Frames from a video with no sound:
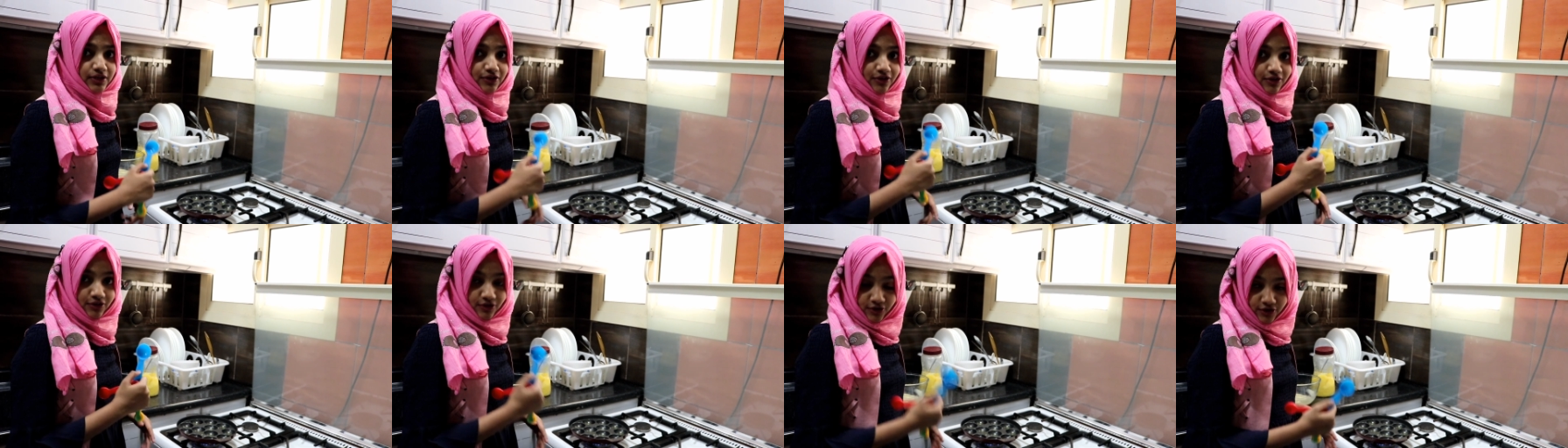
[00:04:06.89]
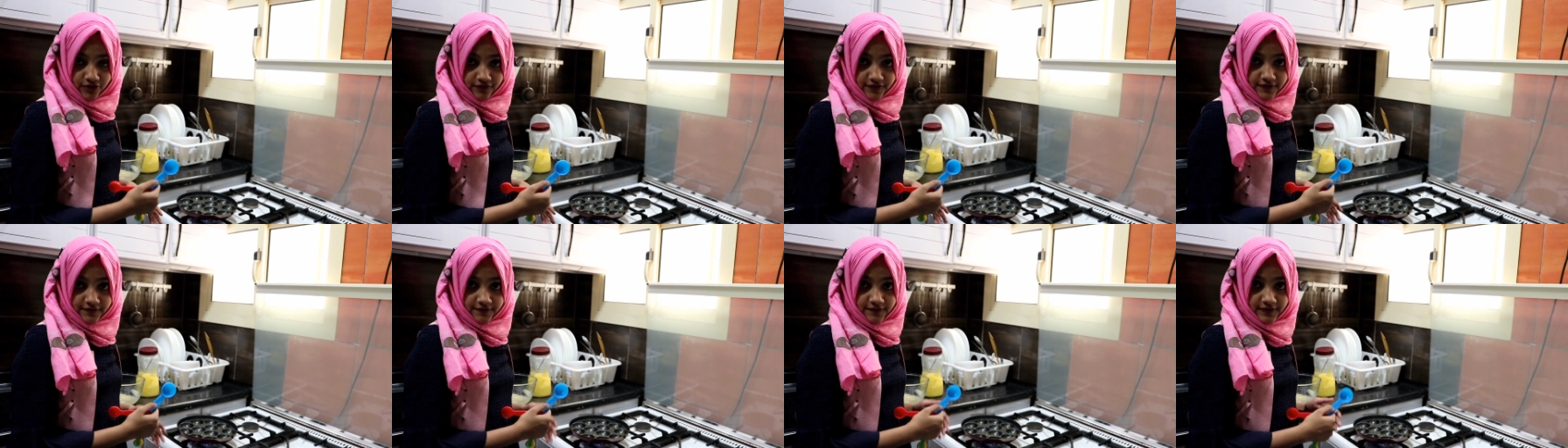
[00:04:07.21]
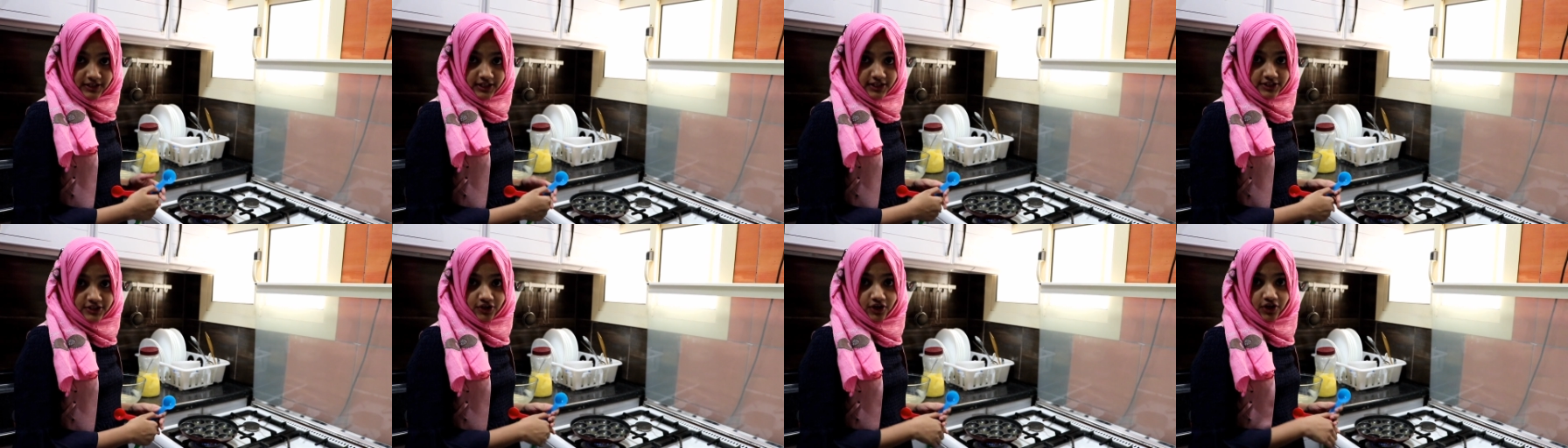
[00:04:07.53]
Don't
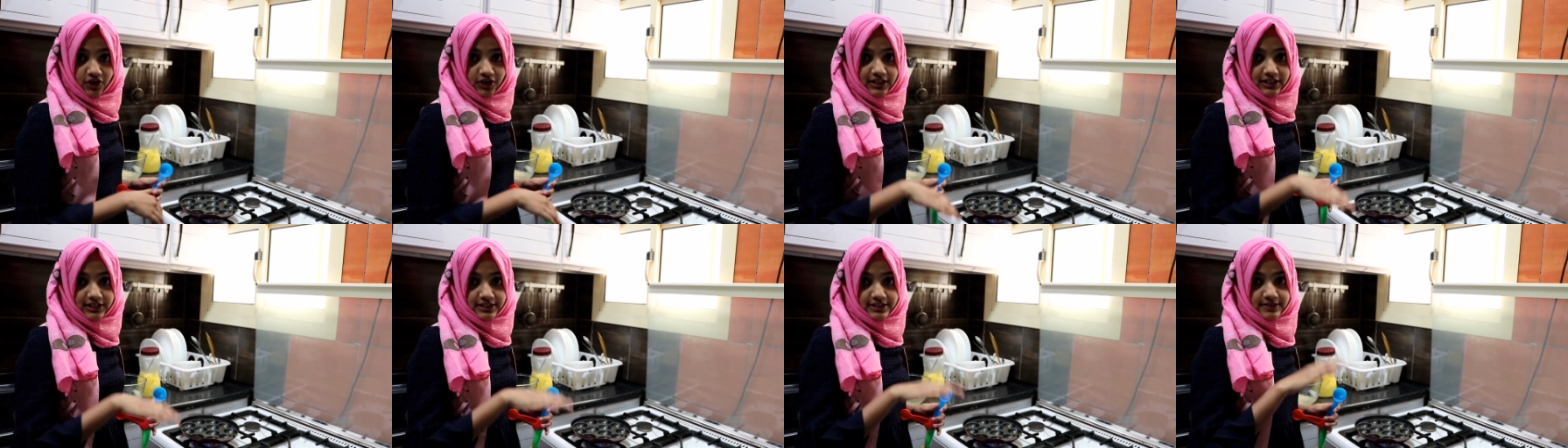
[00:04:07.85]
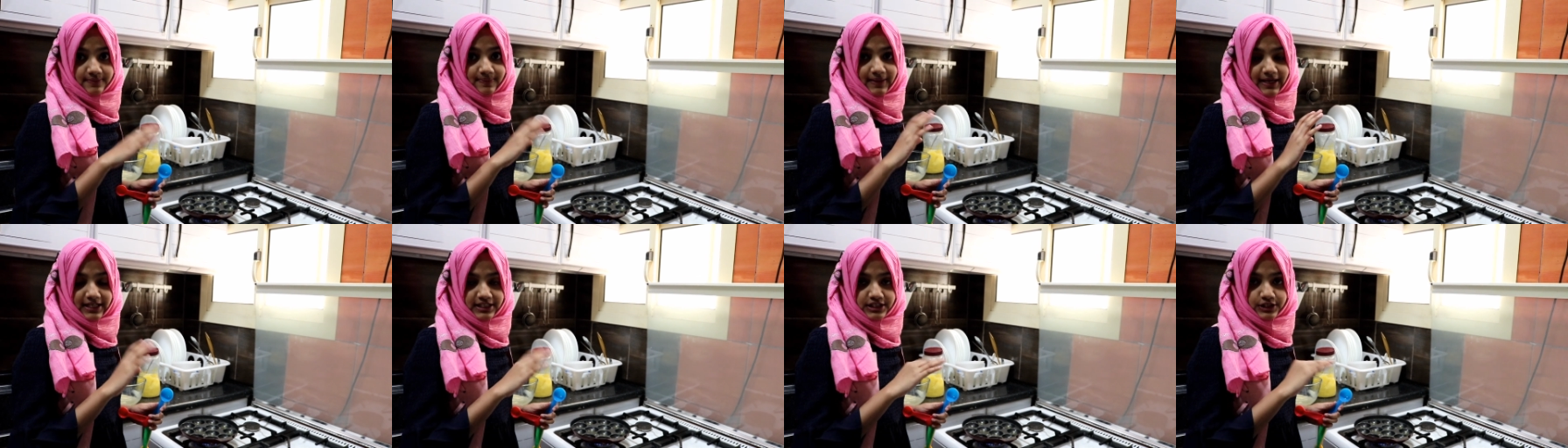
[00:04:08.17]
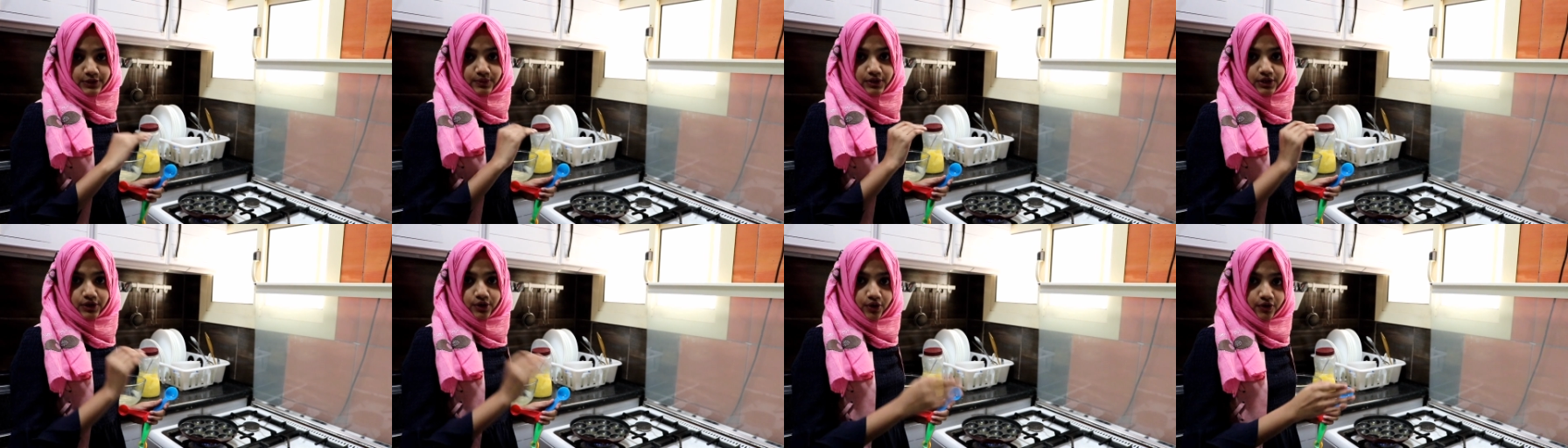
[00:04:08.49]
overfill it or else the
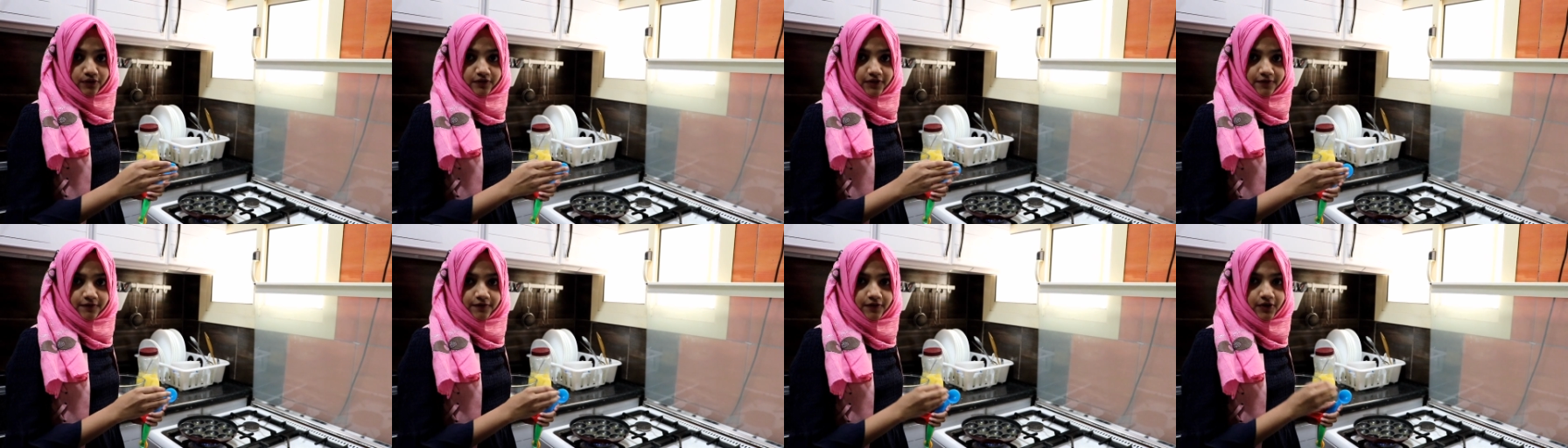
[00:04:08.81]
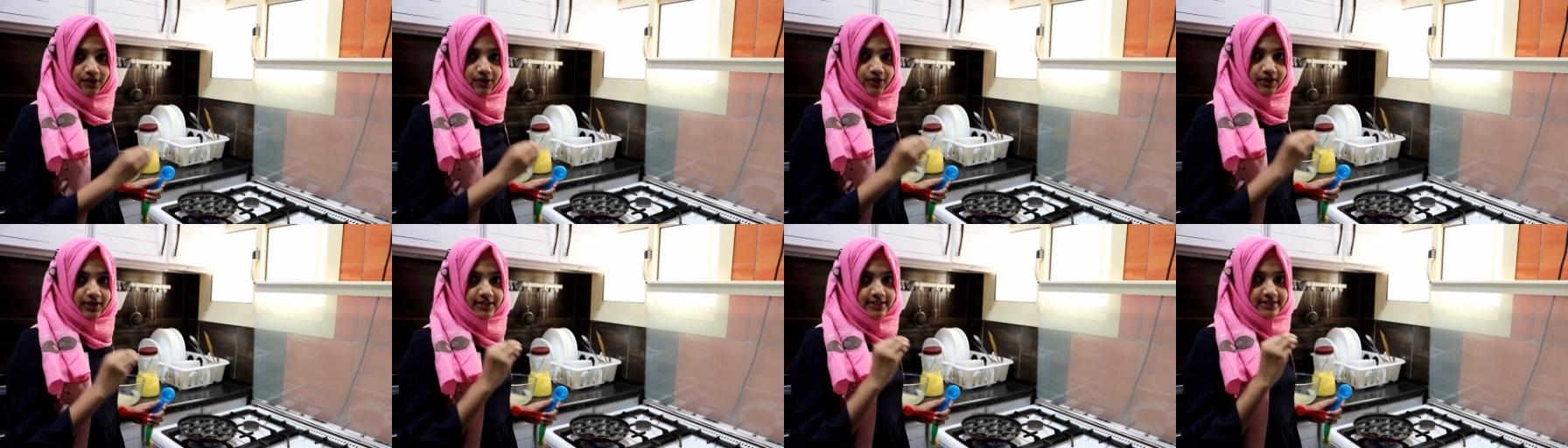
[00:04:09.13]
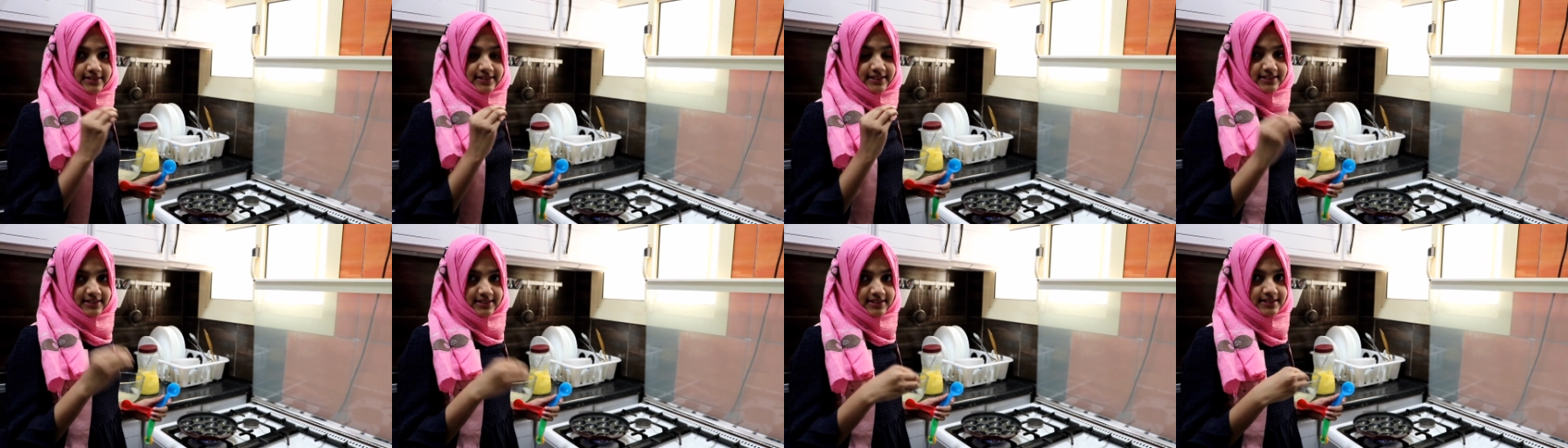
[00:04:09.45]
batter will overflow
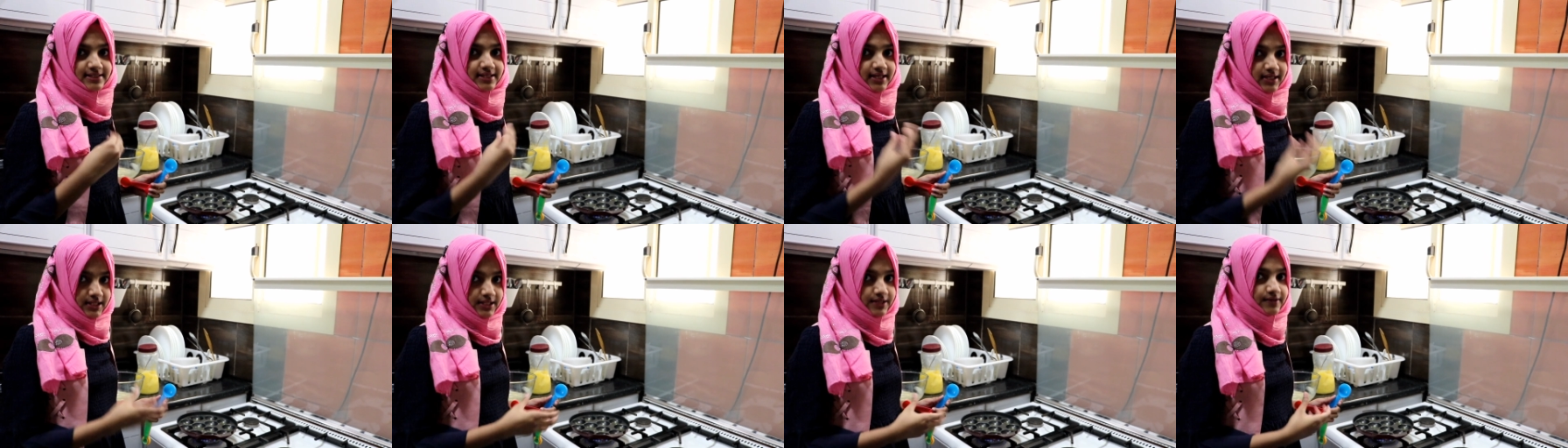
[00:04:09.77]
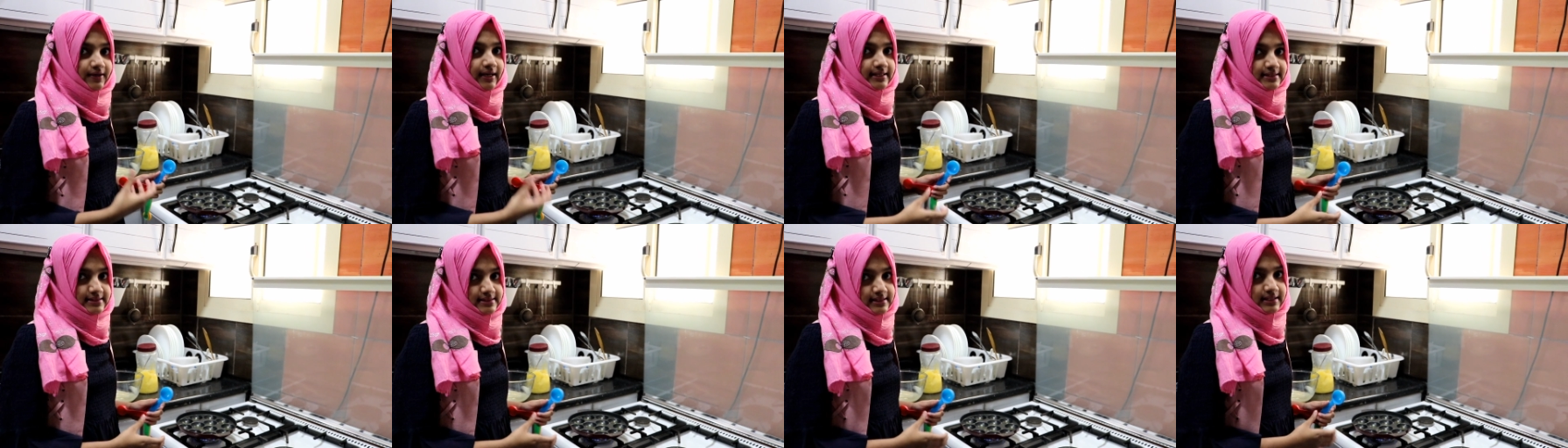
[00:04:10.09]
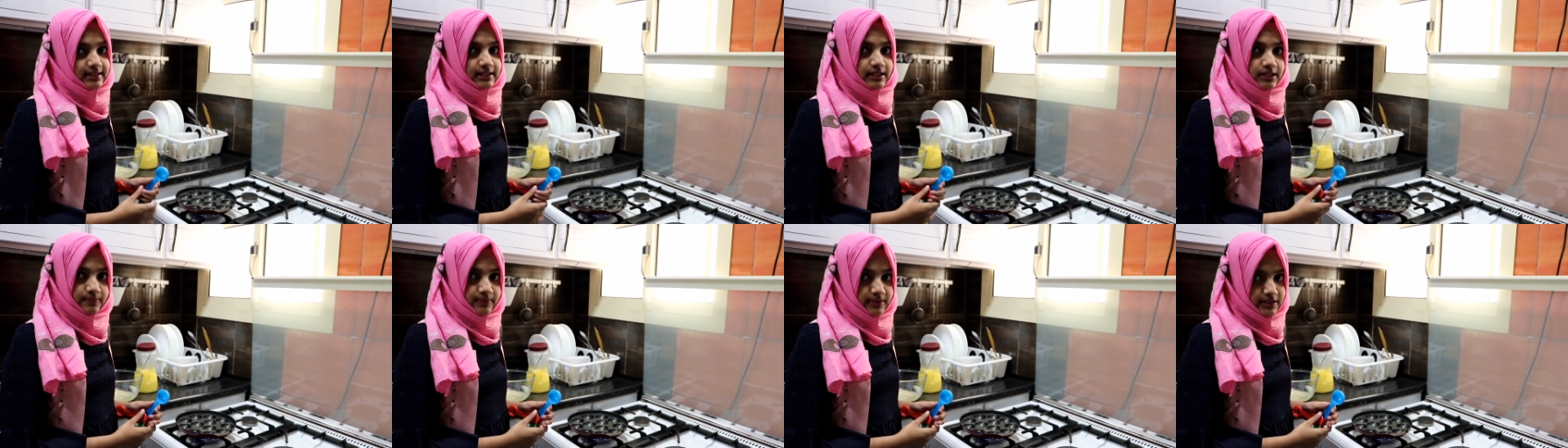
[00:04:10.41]
because it is going to rise a
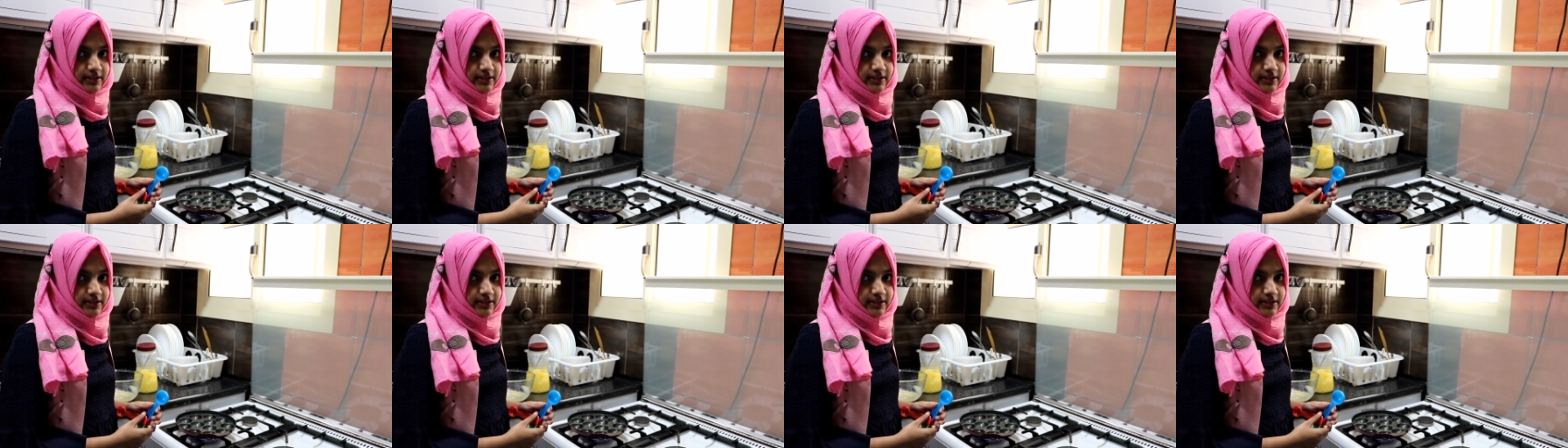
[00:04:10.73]
little